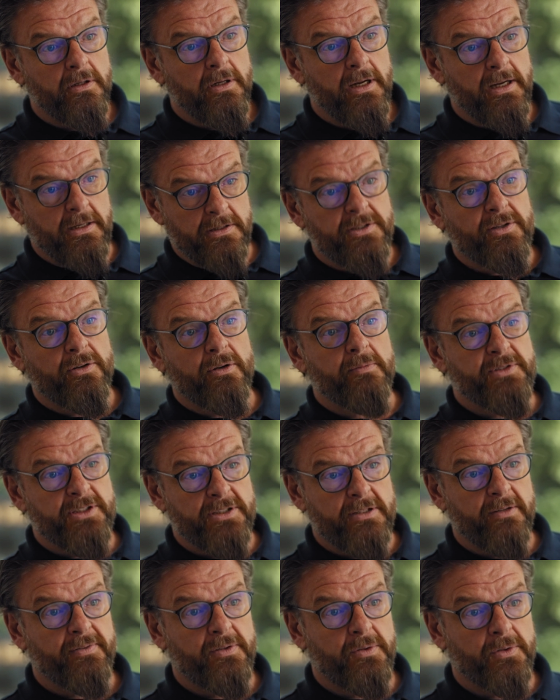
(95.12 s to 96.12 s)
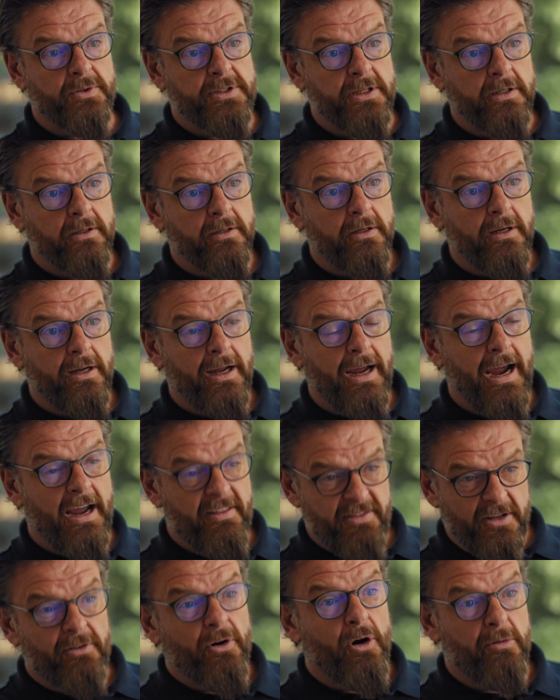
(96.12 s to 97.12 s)
in times of difficulty?
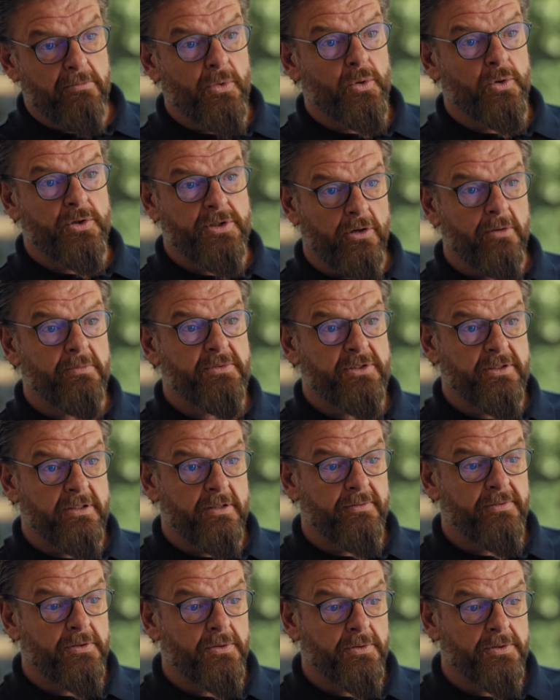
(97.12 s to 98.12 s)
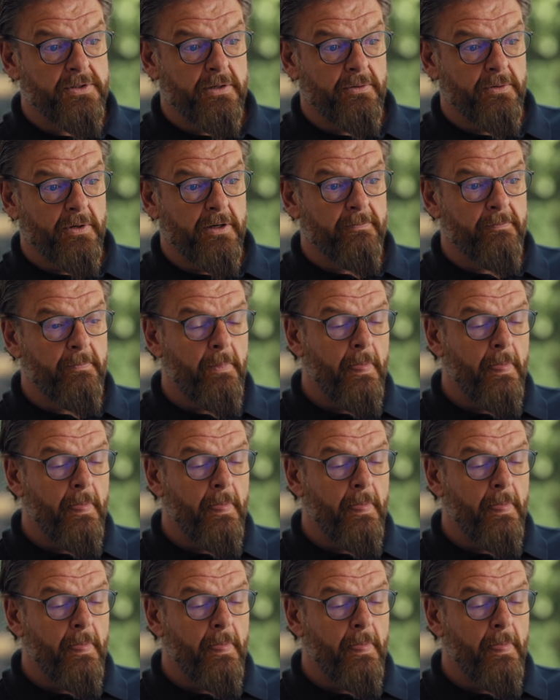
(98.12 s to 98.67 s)
And there are more times of difficulty, right?